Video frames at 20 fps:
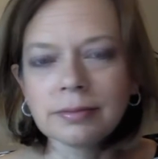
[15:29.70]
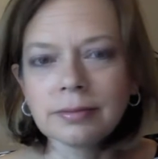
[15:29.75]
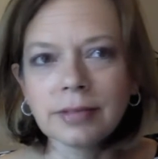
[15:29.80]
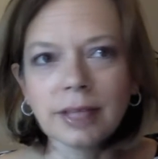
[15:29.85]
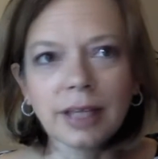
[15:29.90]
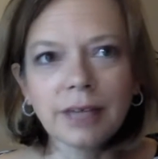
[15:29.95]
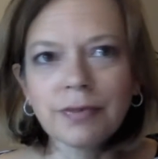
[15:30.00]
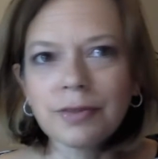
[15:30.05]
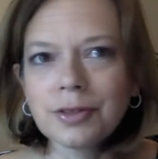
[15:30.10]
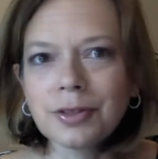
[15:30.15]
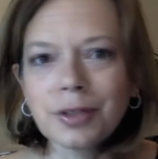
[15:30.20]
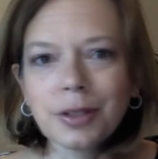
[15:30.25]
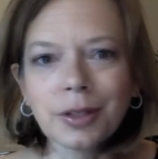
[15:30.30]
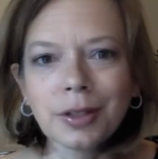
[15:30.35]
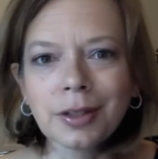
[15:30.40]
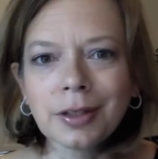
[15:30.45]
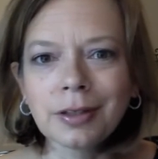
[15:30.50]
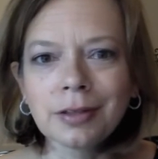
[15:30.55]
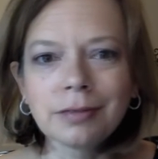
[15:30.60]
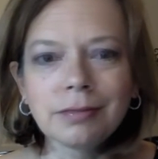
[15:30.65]
Life is
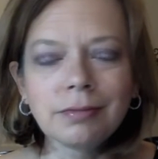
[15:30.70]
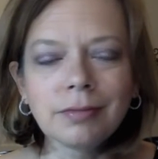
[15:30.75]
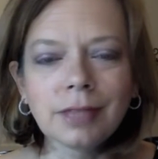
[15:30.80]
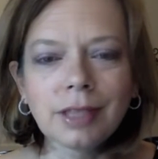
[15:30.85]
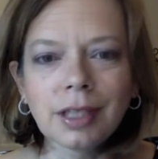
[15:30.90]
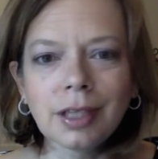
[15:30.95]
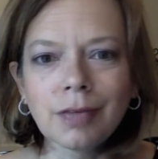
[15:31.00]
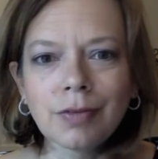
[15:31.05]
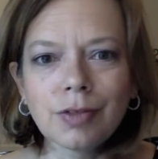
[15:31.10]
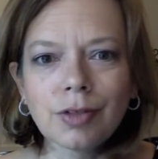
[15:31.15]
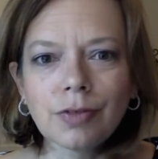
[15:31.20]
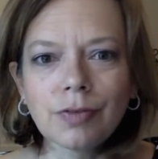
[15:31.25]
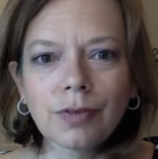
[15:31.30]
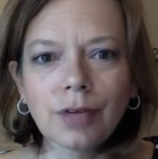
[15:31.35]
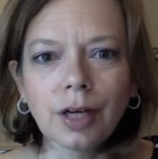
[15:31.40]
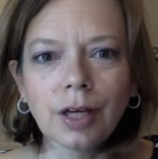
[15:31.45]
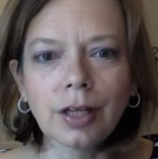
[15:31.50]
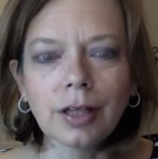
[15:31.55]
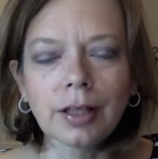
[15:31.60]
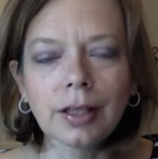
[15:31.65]
good. Leaves are
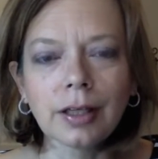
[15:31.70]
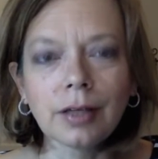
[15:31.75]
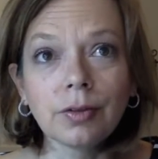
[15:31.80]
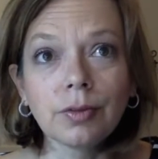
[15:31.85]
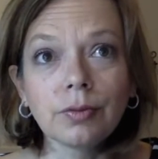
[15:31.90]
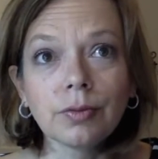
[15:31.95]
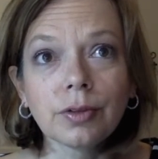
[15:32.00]
falling.